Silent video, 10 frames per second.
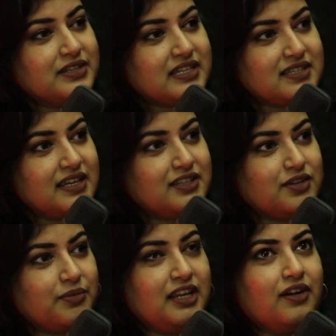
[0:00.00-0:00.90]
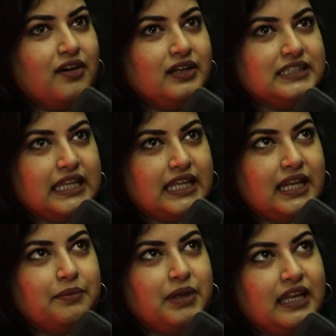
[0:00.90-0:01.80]
and seeing so many dogs and
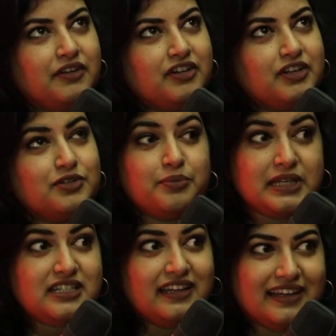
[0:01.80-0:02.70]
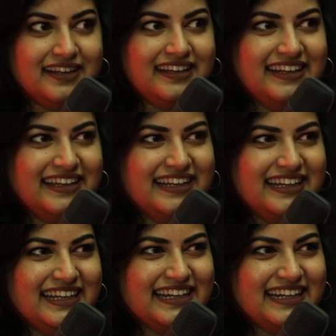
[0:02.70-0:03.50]
then being introduced to Michi. Yes.